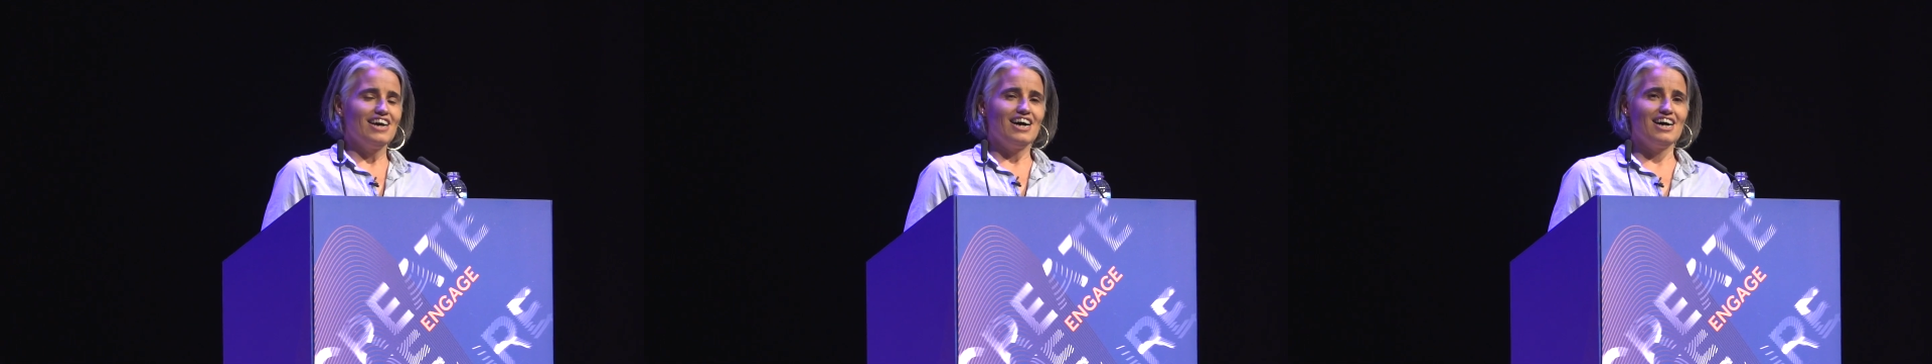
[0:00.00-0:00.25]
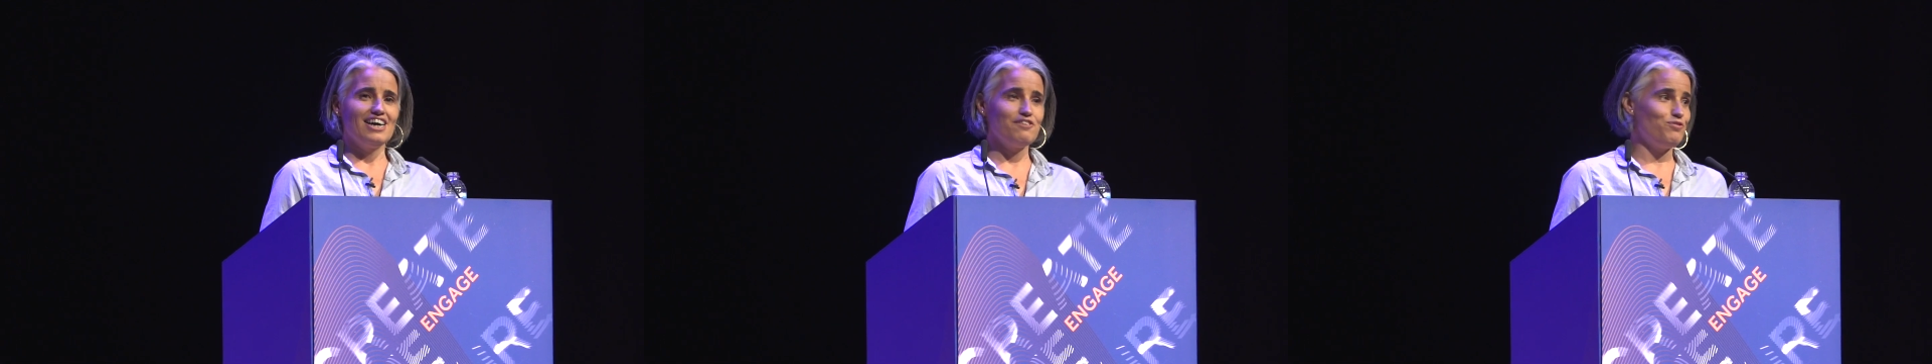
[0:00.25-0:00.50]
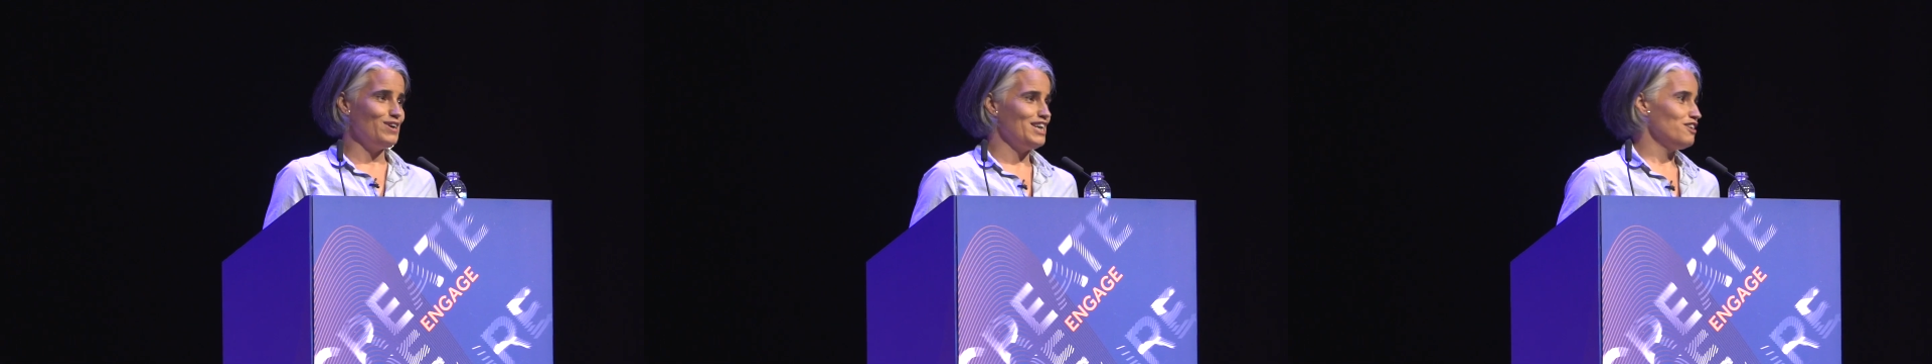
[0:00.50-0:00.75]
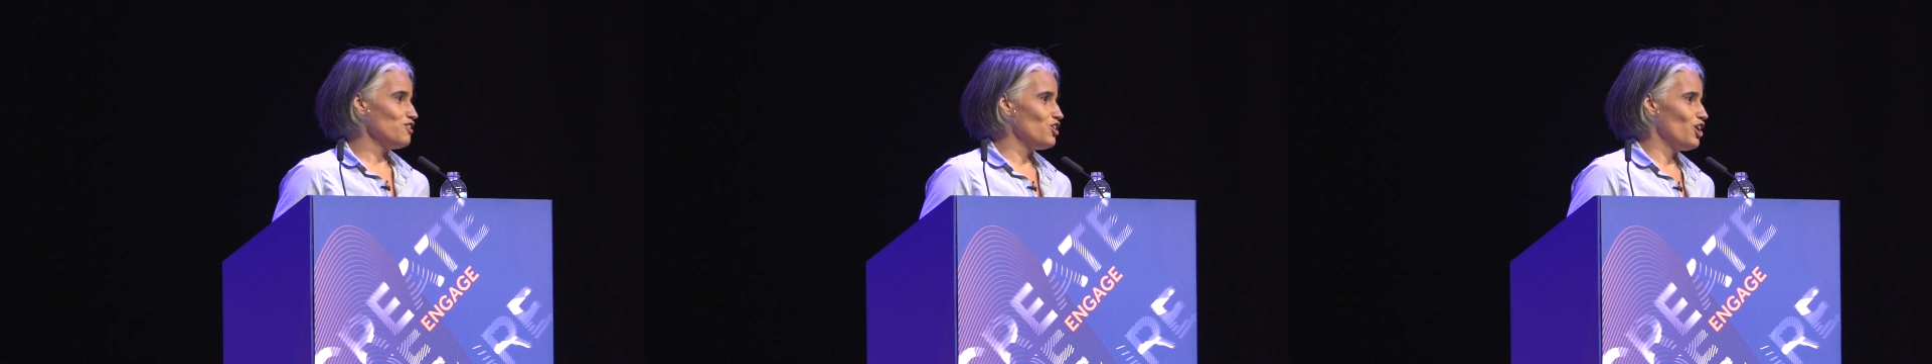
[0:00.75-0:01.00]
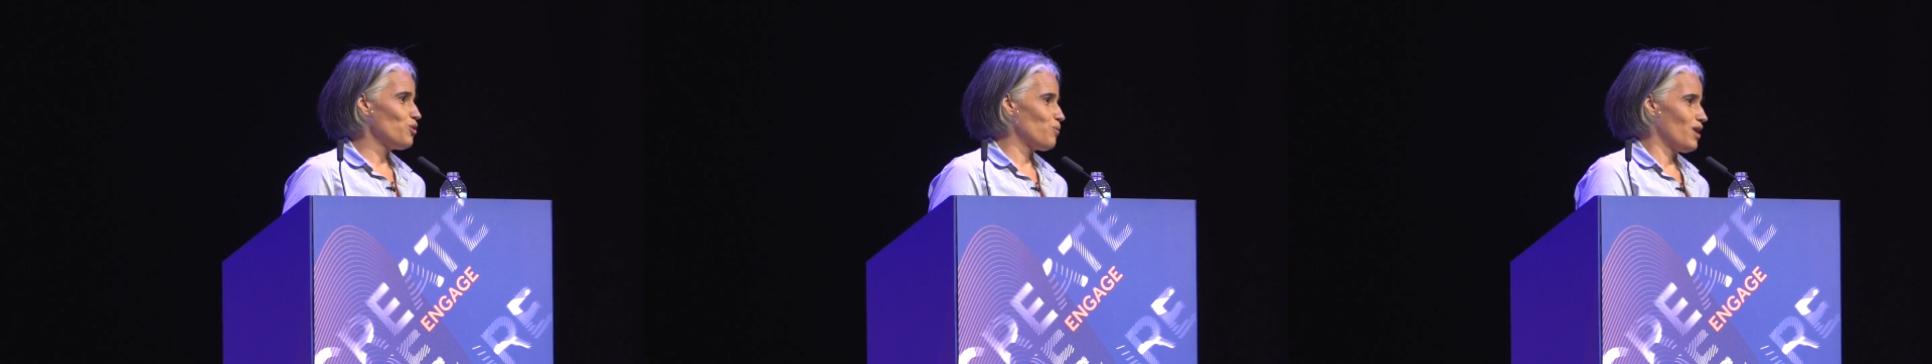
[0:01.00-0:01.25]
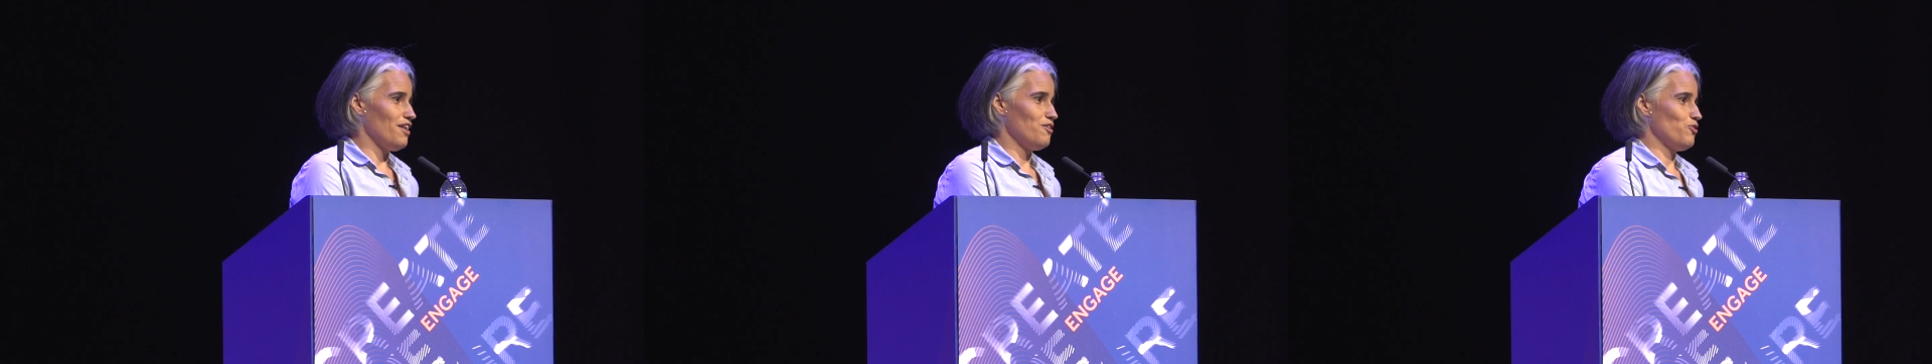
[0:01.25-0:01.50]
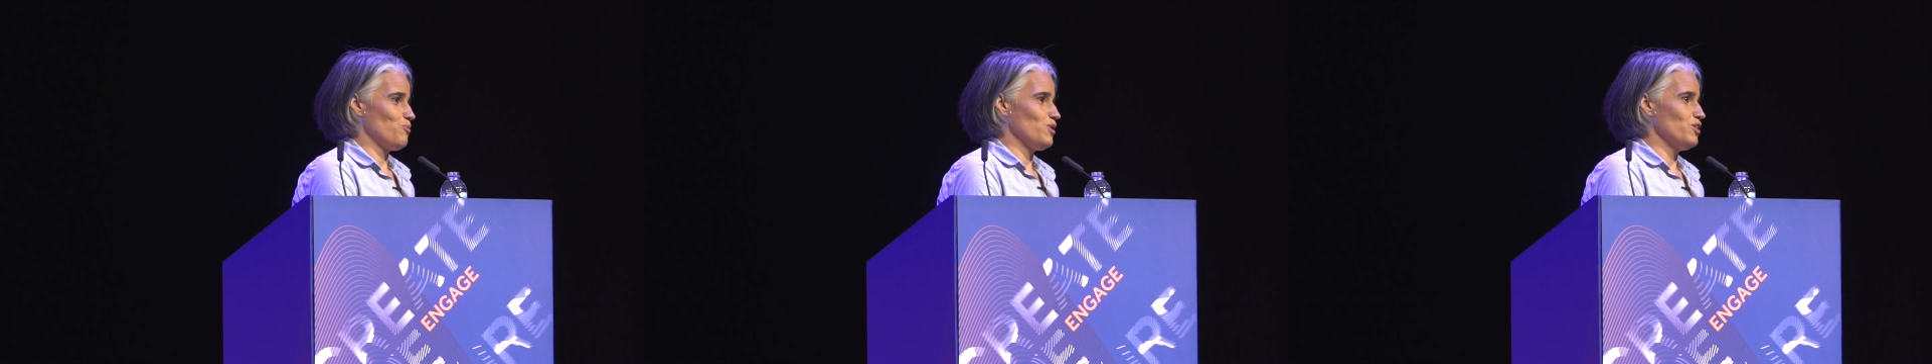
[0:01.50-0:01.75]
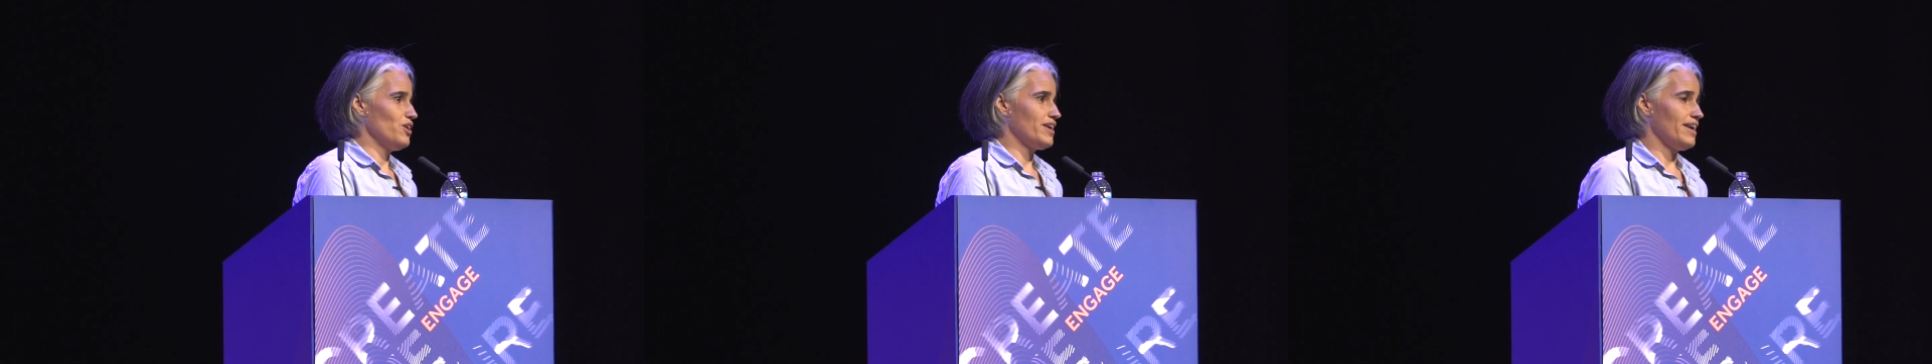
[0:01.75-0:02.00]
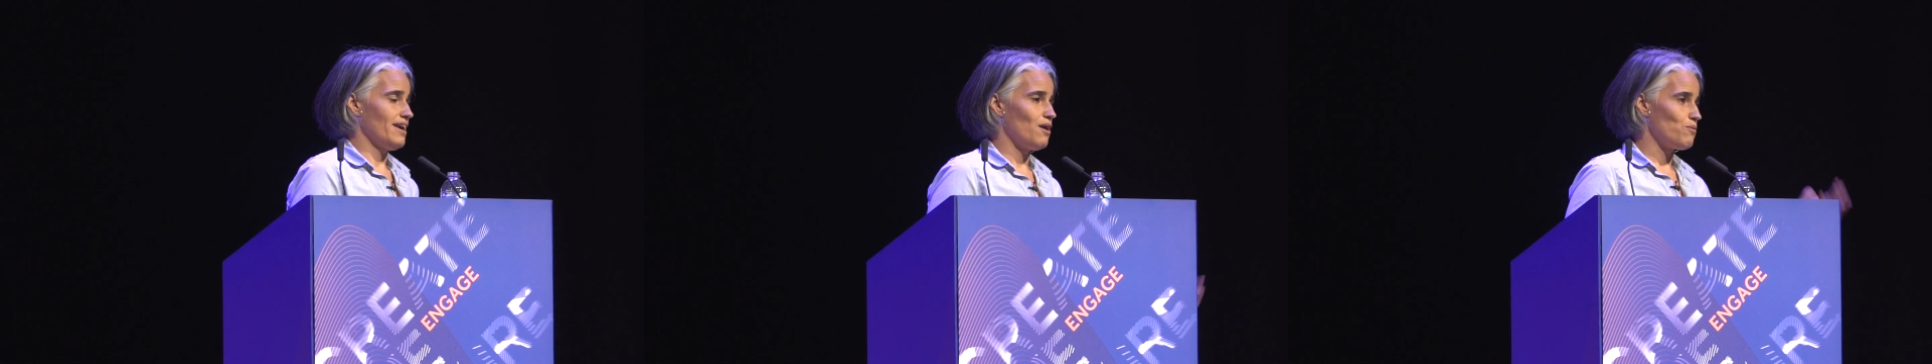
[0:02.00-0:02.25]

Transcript: If we didn't look where others were looking,